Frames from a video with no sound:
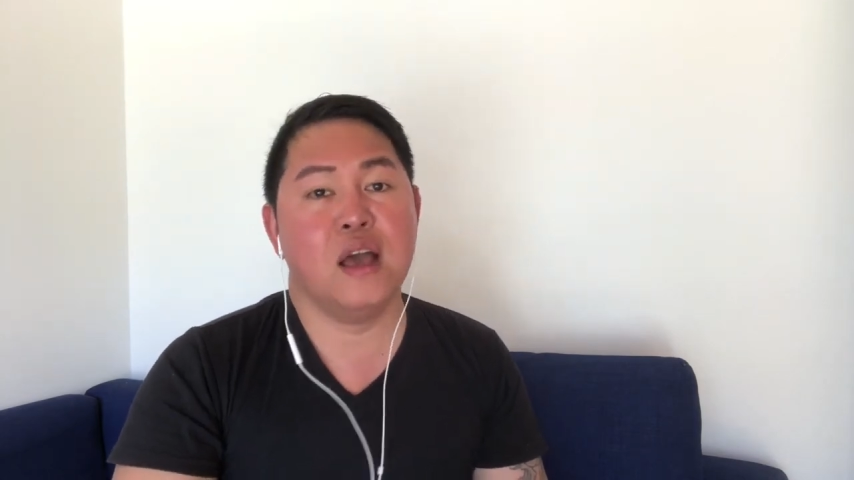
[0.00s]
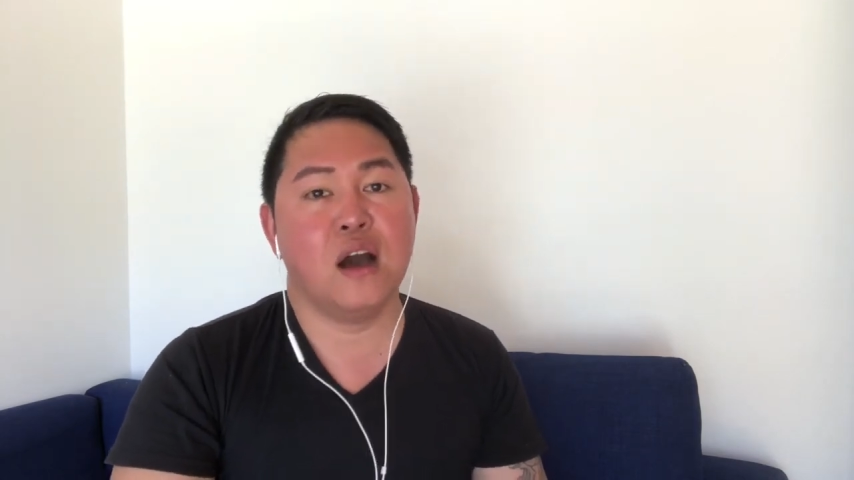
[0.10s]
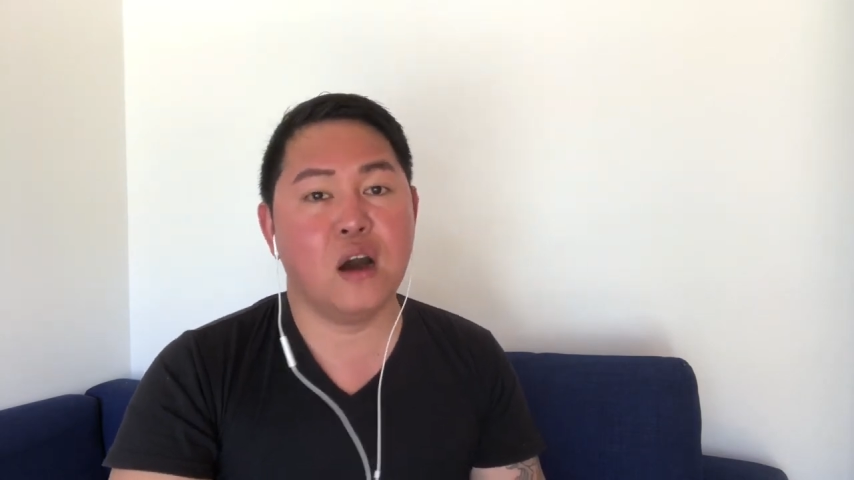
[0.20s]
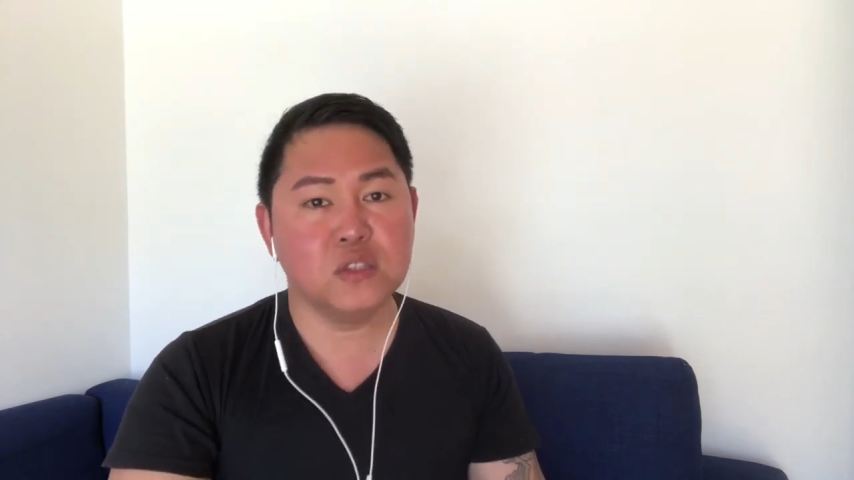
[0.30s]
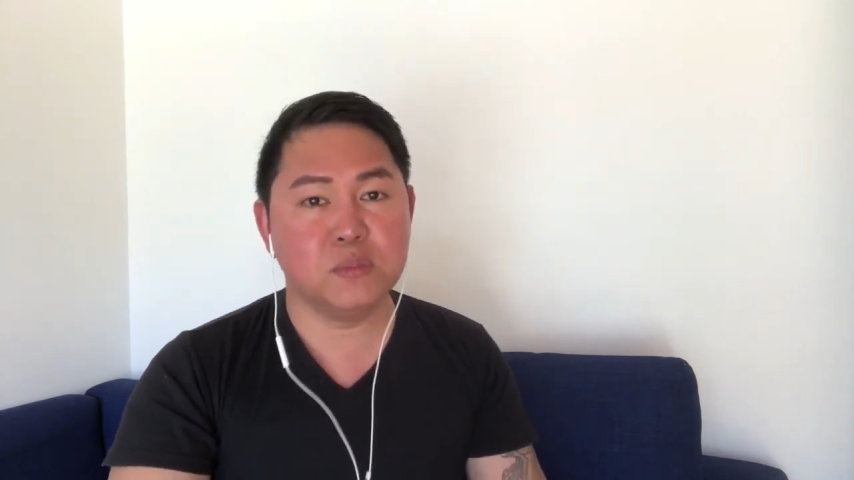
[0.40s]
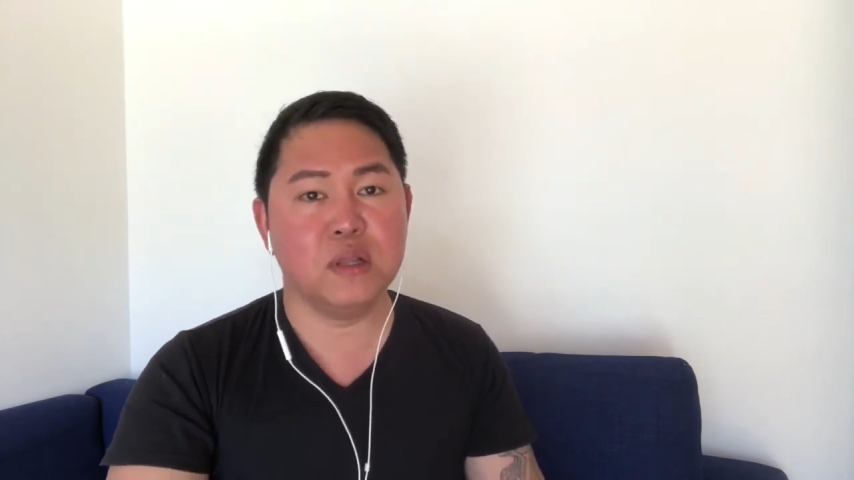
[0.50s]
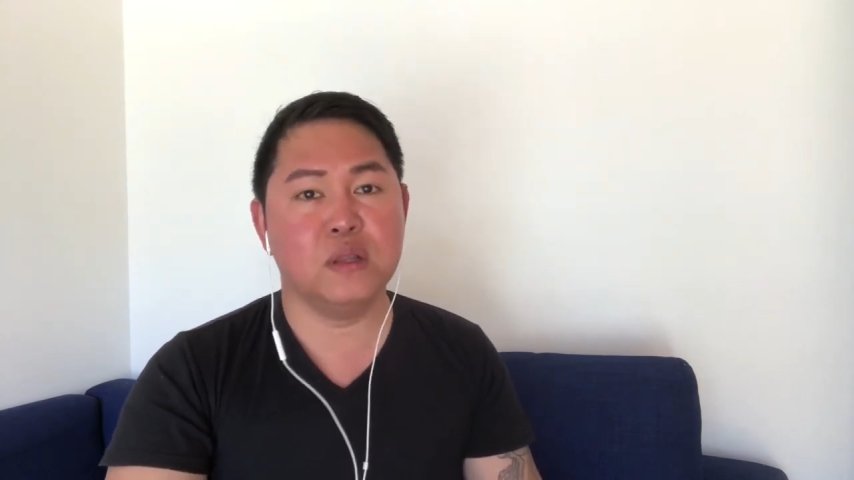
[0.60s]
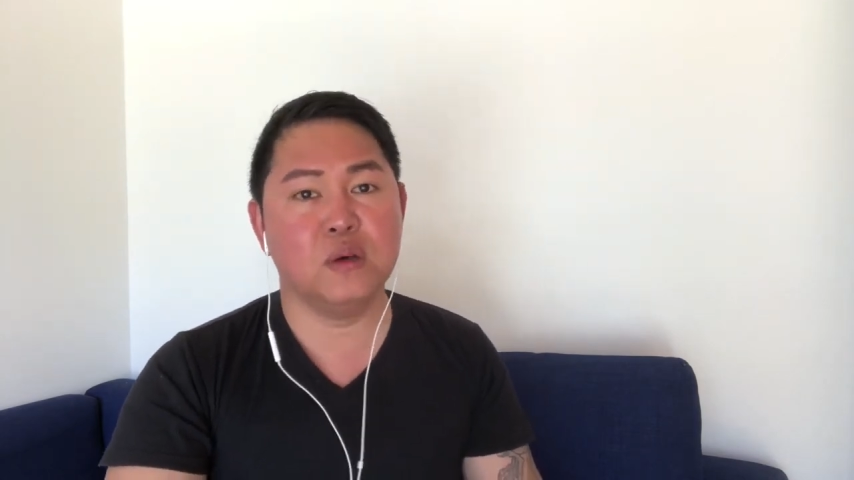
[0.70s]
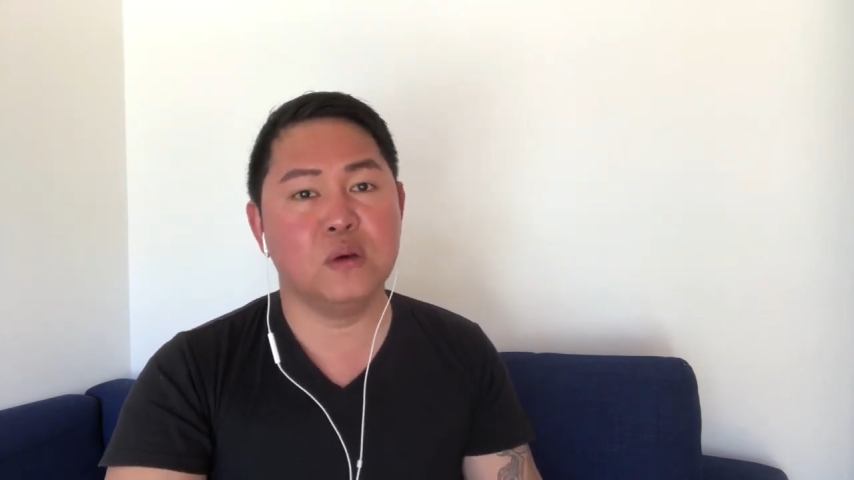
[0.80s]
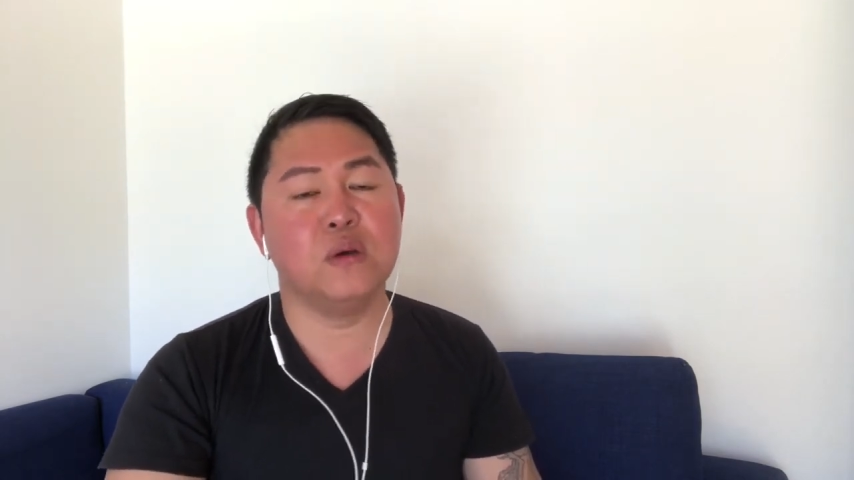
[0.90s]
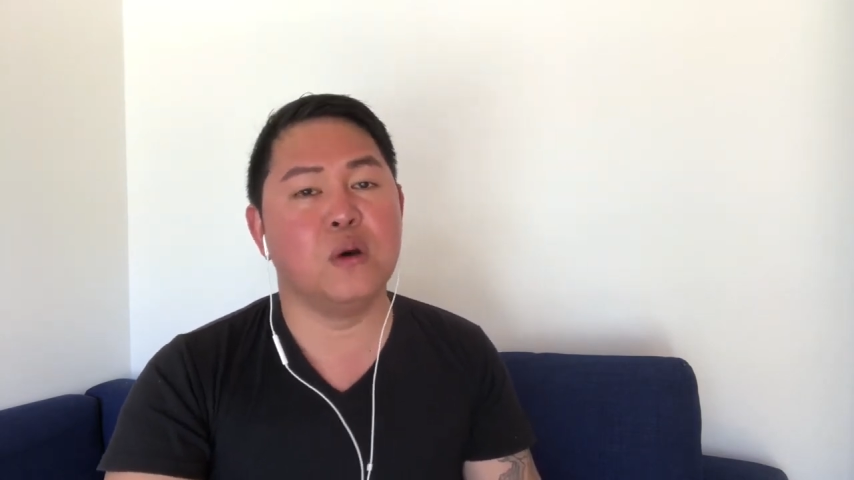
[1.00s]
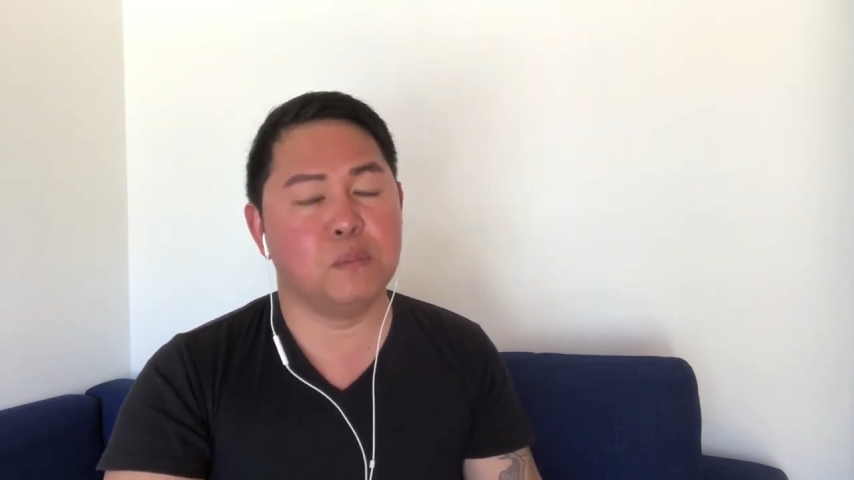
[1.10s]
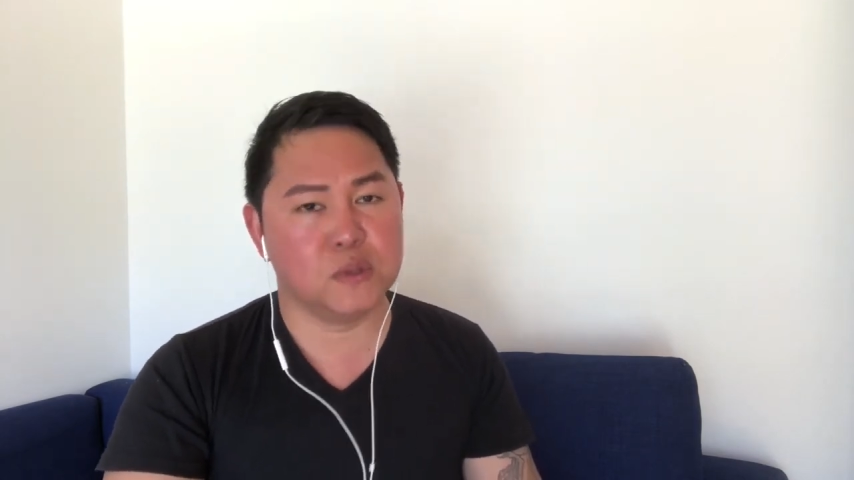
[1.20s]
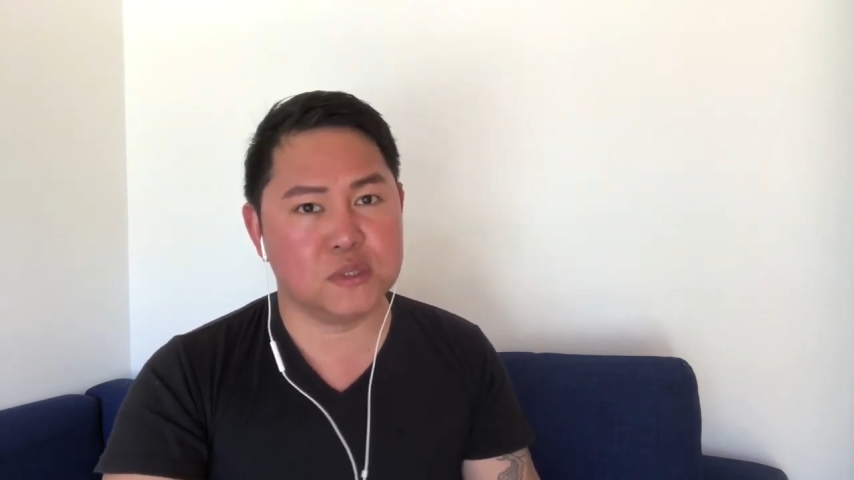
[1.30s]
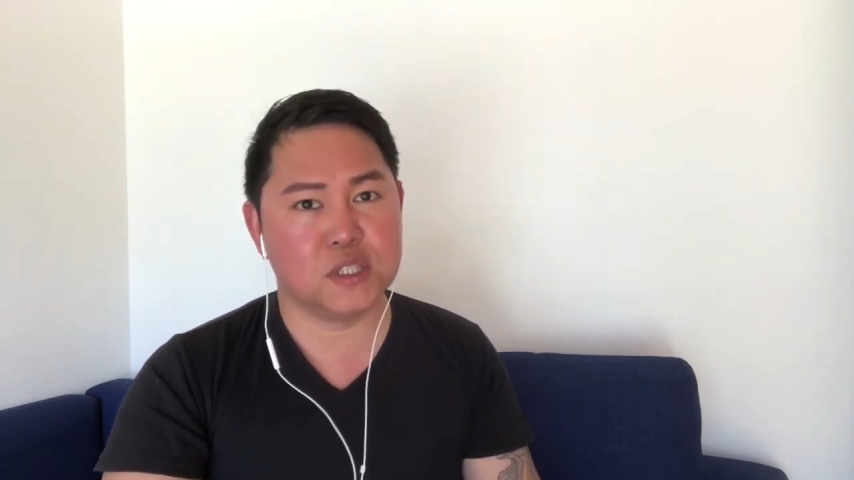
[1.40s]
Ausbildung
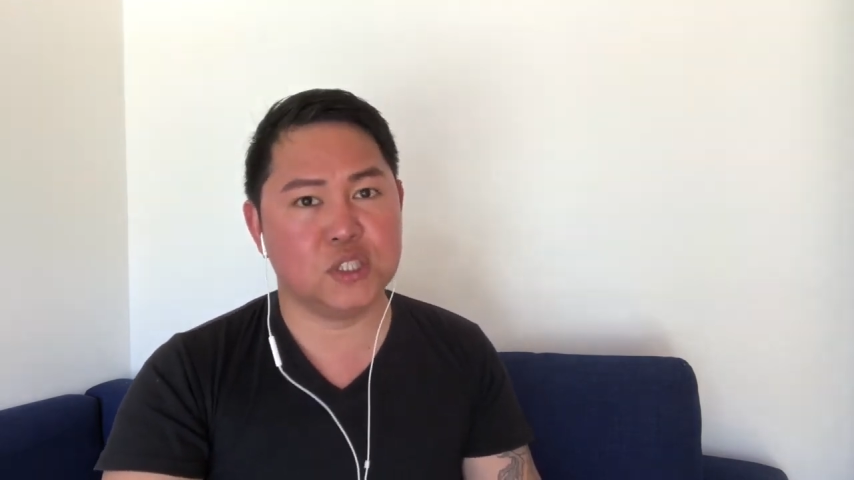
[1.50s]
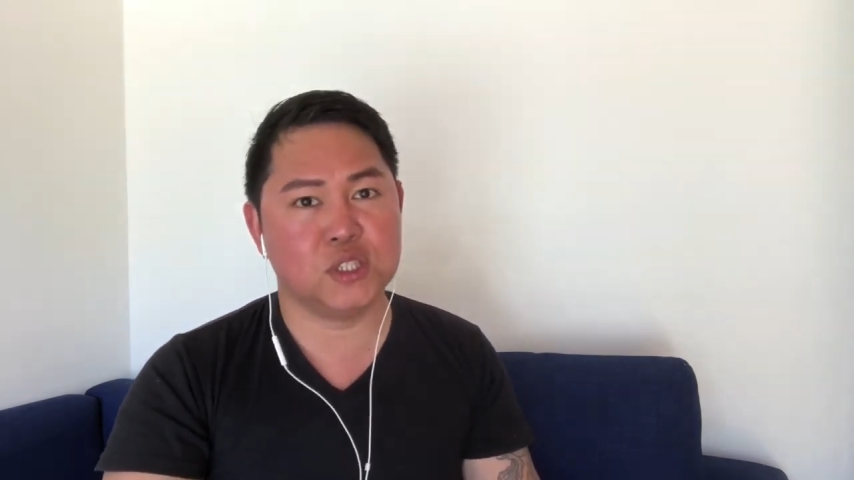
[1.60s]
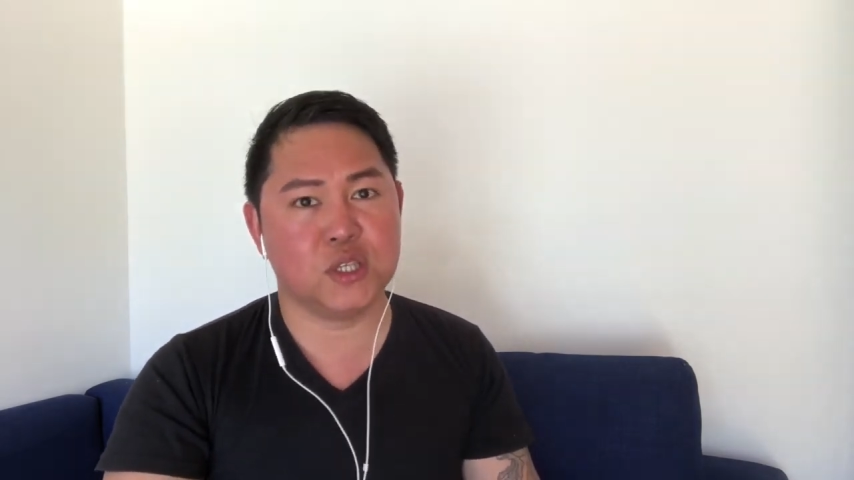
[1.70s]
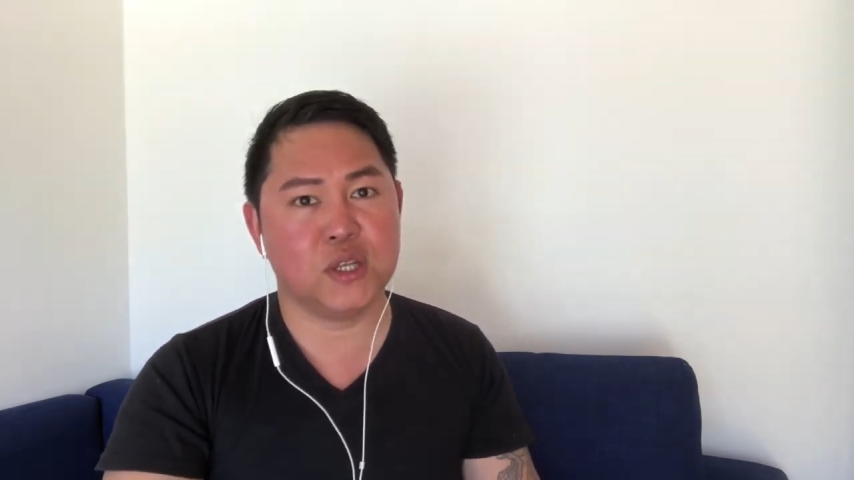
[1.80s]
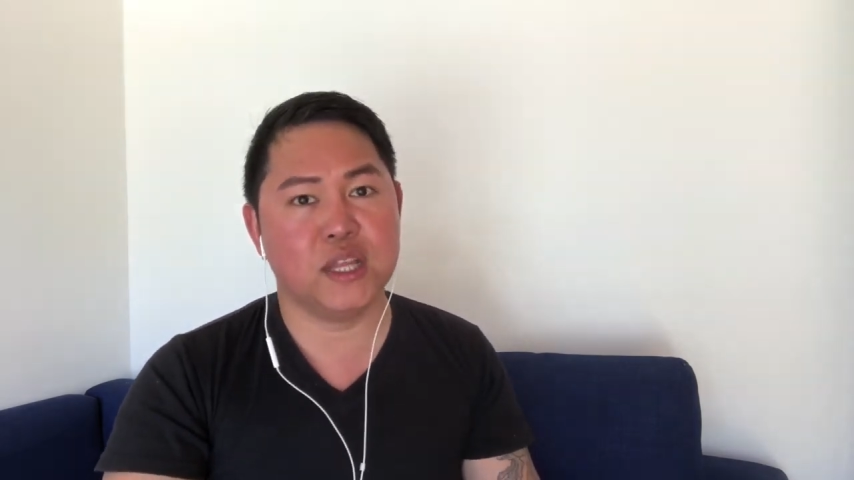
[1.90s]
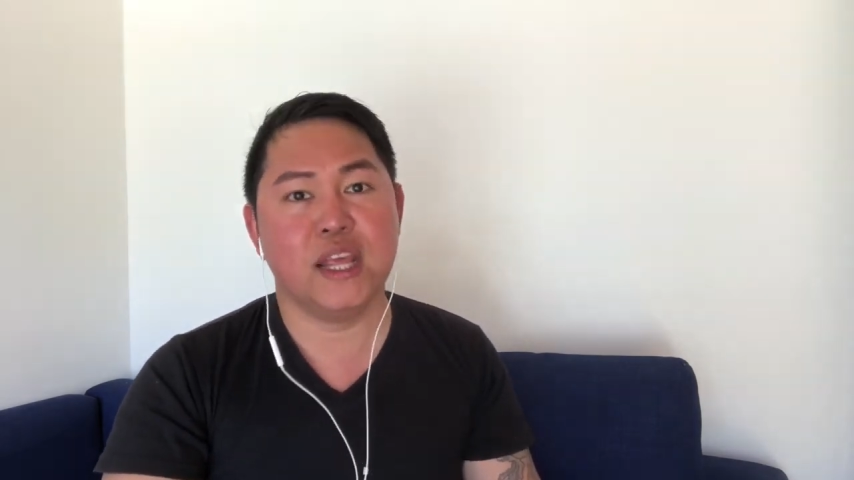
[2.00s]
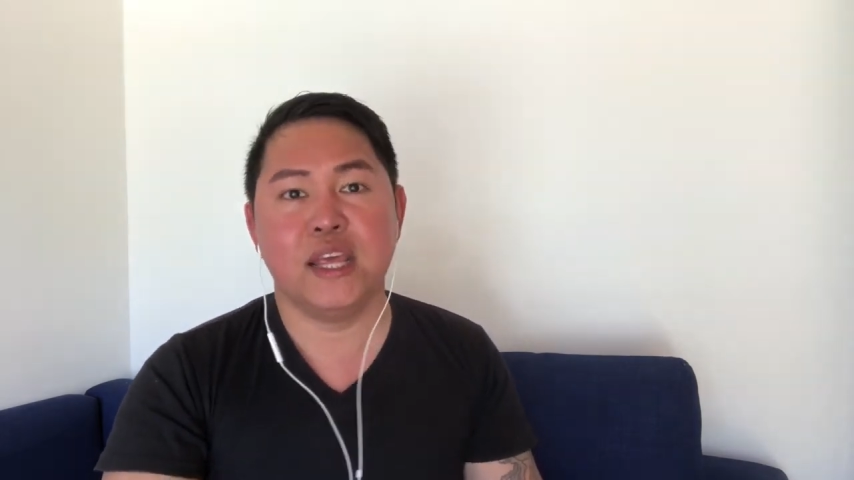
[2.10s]
position